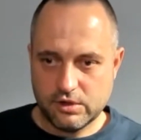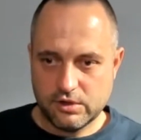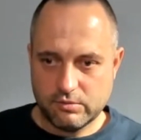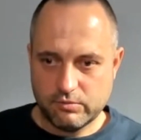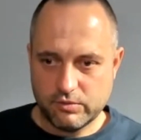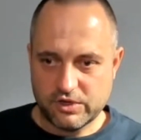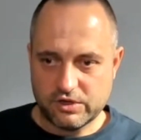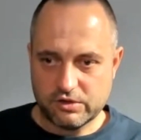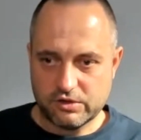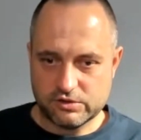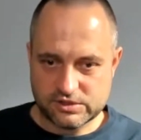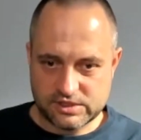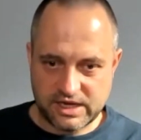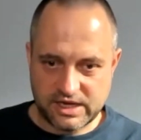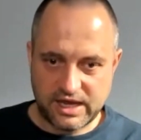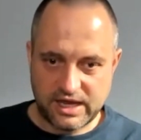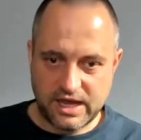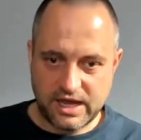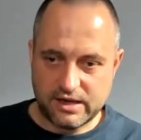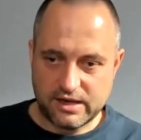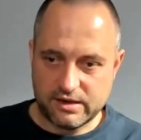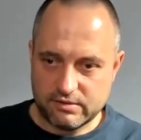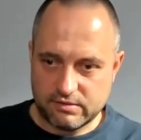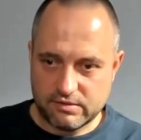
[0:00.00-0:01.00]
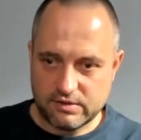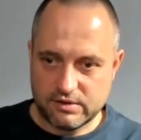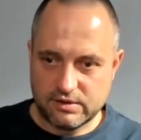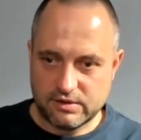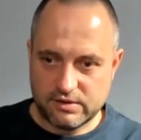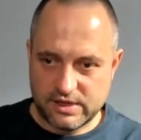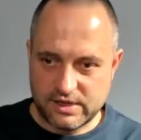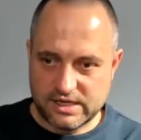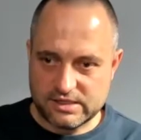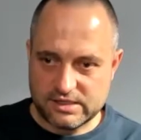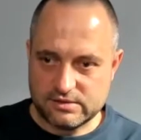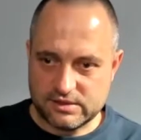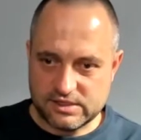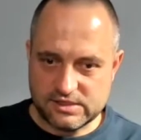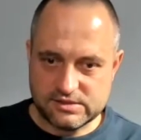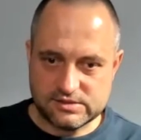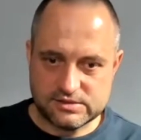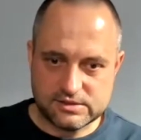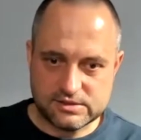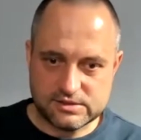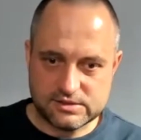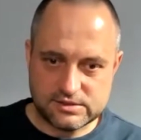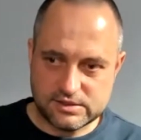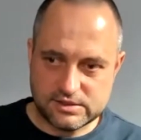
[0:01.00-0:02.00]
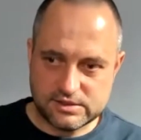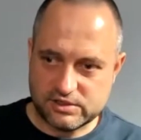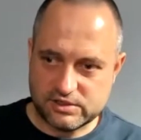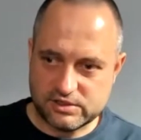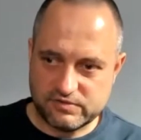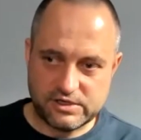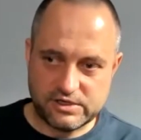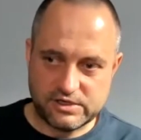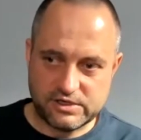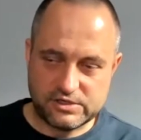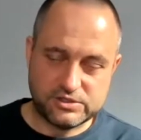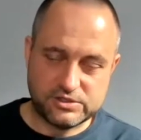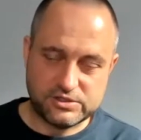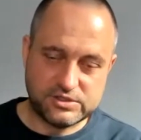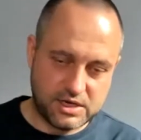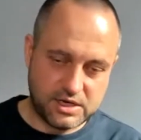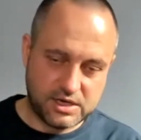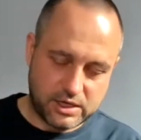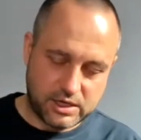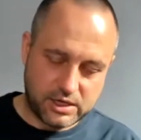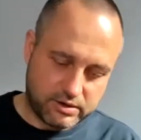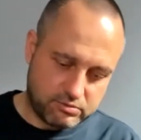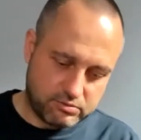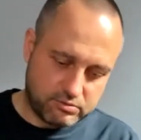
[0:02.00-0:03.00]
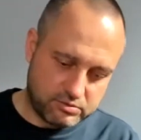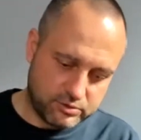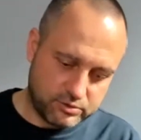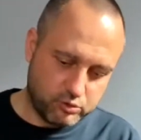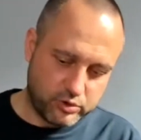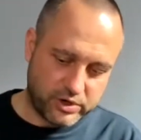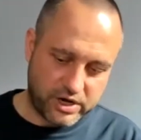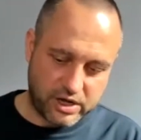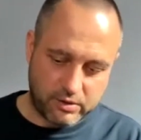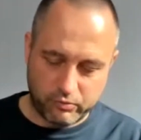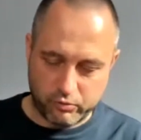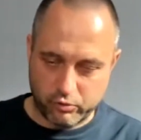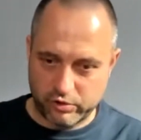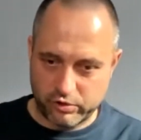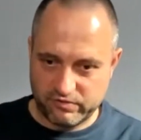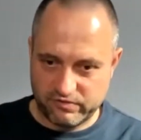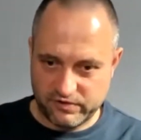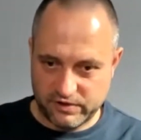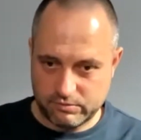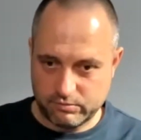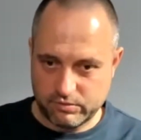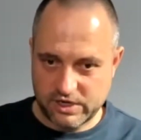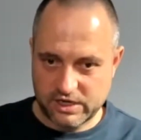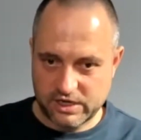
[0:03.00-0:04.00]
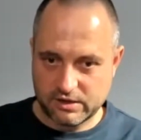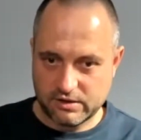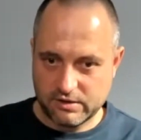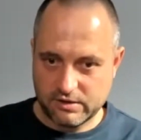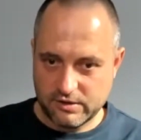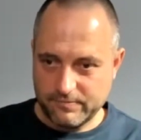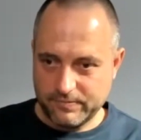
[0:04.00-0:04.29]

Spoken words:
Because again, that these decisions, if I just say like do an upward feedback,